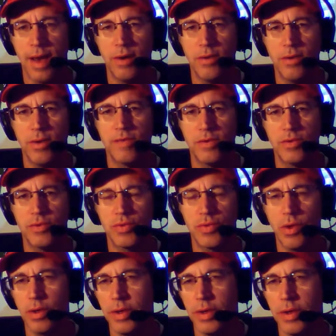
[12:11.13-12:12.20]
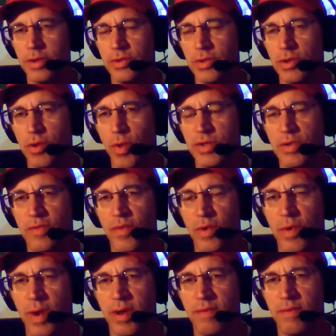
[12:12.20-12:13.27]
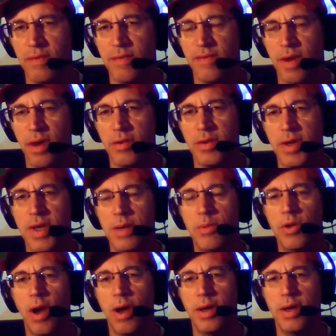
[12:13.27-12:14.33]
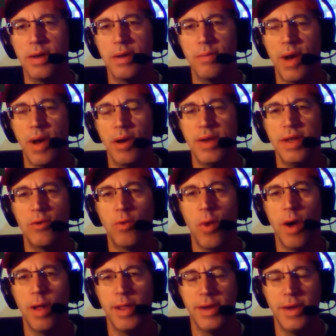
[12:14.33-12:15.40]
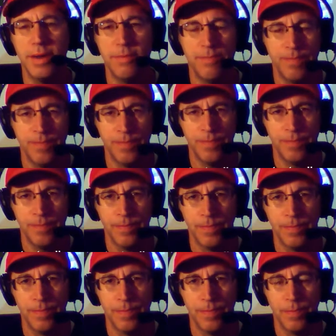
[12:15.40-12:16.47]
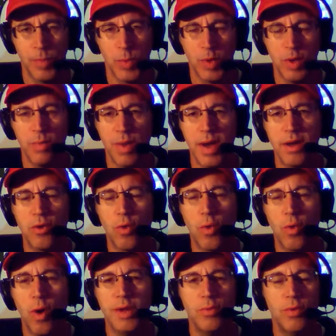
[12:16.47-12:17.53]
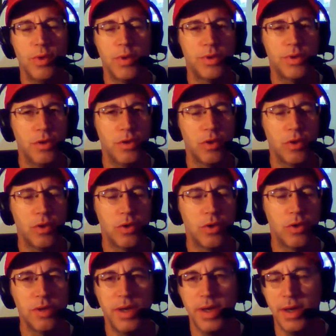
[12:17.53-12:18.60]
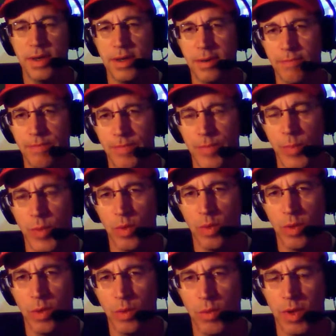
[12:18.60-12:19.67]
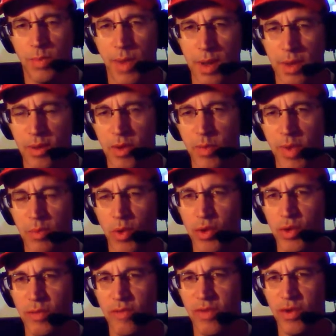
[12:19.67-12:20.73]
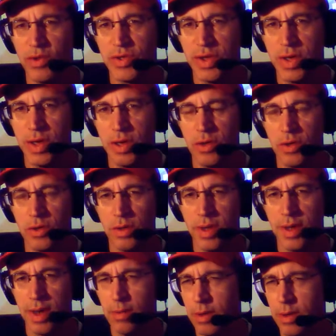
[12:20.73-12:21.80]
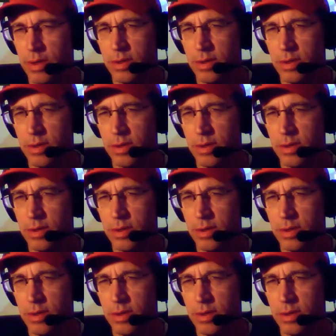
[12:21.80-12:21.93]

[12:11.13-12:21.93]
Out of control. Here's a question for you, NFL. You keep talking about equality. What about equality within your league? What about a little bit more diversity in your league?